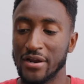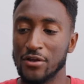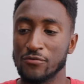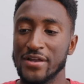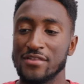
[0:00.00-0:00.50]

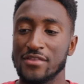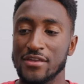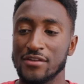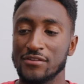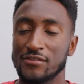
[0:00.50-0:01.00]
I'd rate
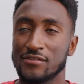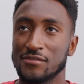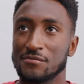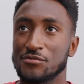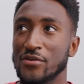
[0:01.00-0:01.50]

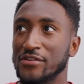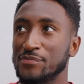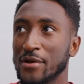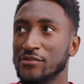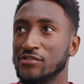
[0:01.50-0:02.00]
these
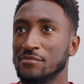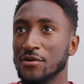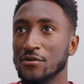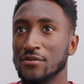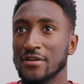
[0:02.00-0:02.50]
transparency
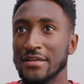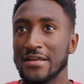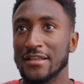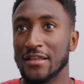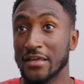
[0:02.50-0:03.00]
mode
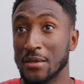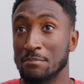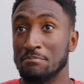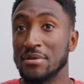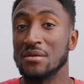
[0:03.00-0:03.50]
like a
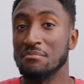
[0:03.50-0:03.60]
B